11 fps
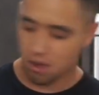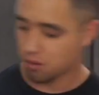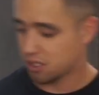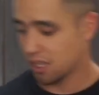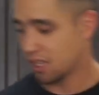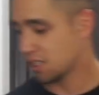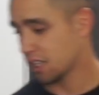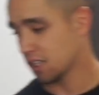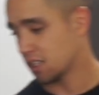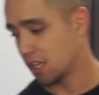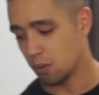I would say
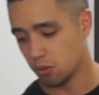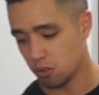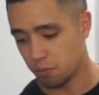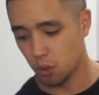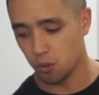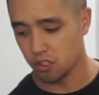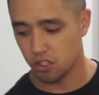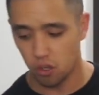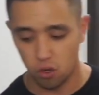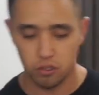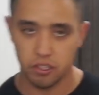that's like a tablespoon
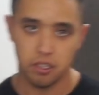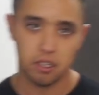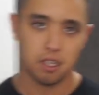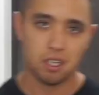of salt.